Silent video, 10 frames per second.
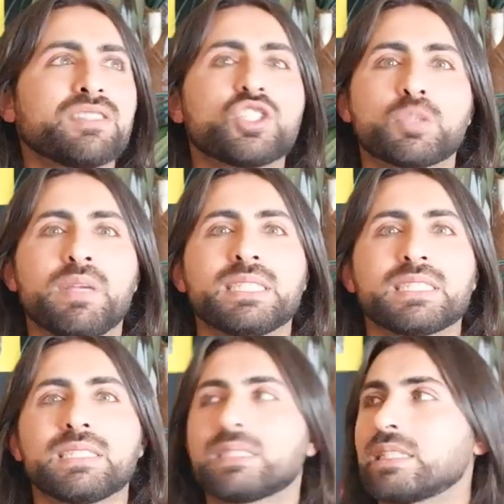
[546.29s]
and the space
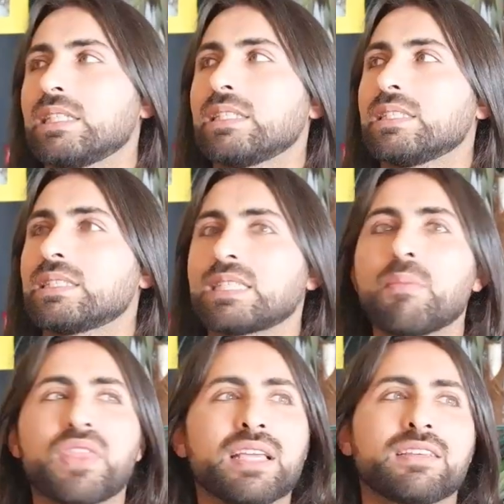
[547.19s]
it's
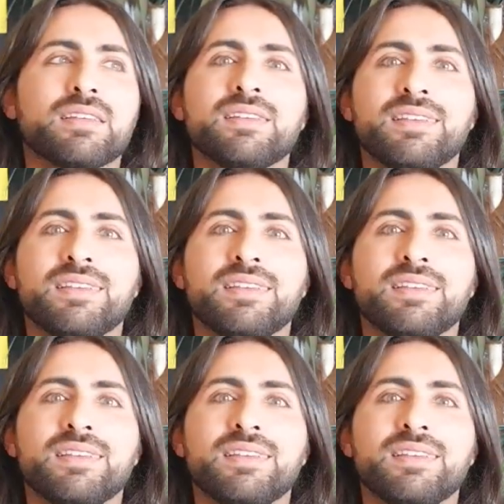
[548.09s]
something,